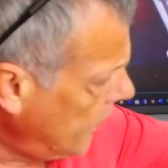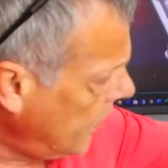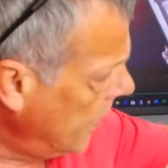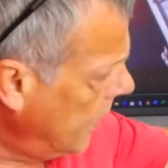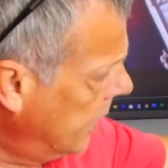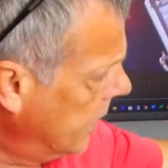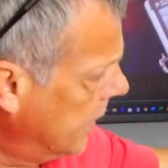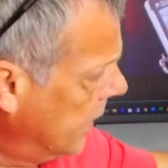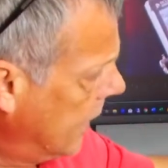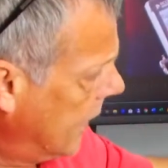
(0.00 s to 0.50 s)

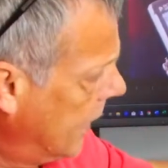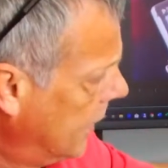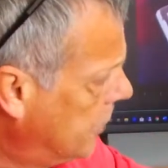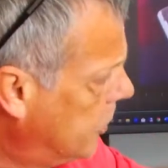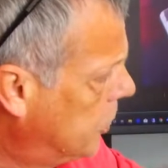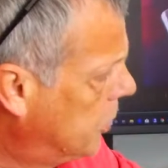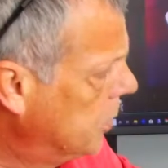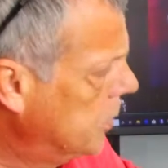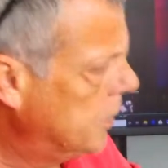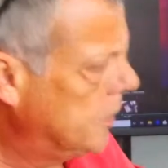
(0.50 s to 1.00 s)
And I
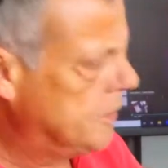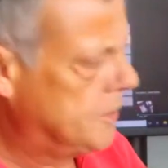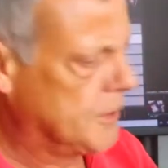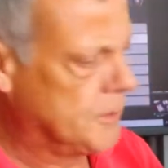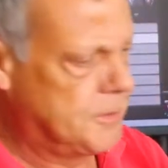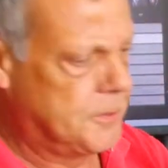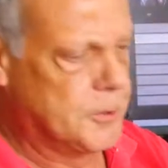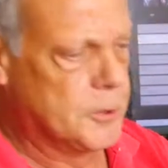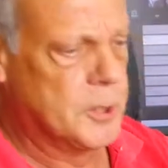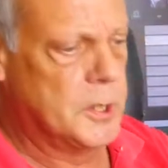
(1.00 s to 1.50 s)
could have
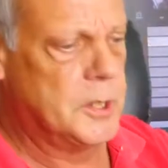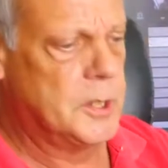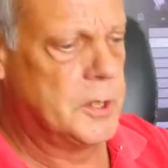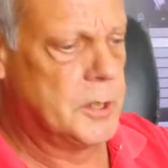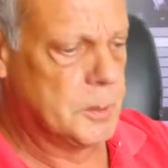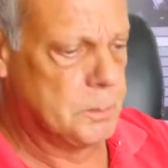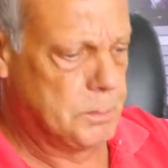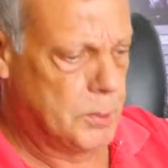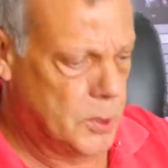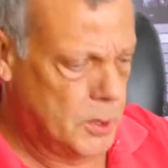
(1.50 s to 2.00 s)
afforded
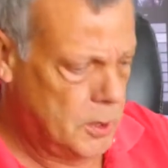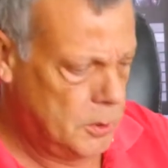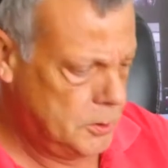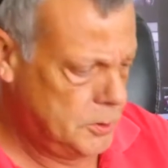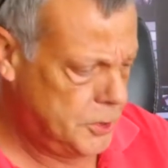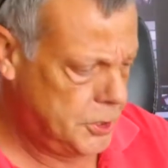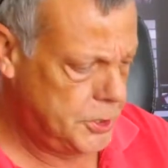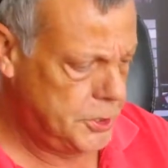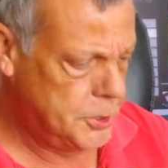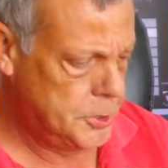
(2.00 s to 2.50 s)
the Pro
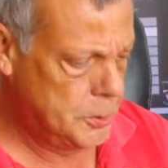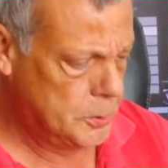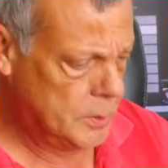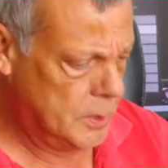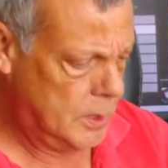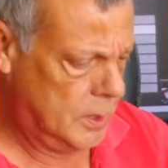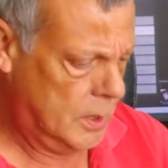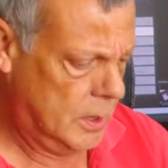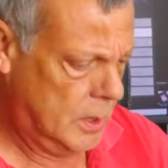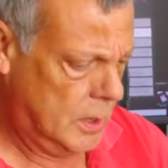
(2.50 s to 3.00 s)
2,
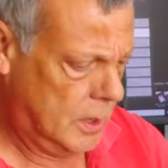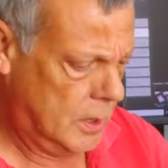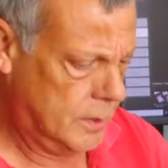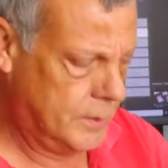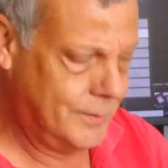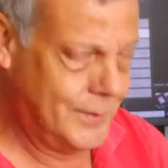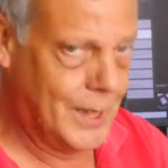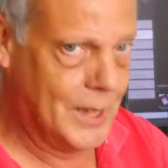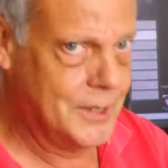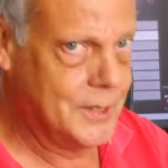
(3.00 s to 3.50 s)

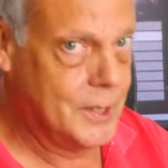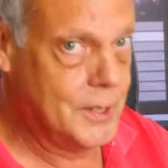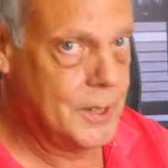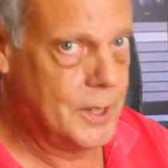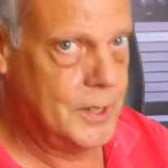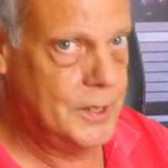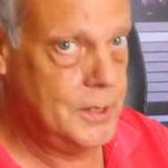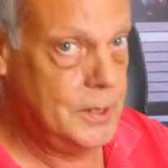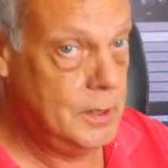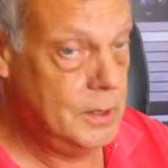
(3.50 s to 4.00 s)
not the
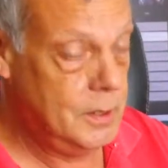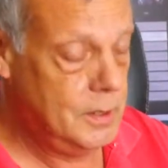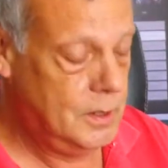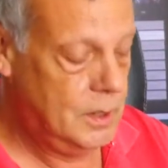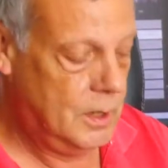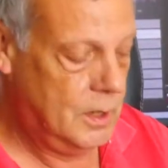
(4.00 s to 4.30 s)
Titan.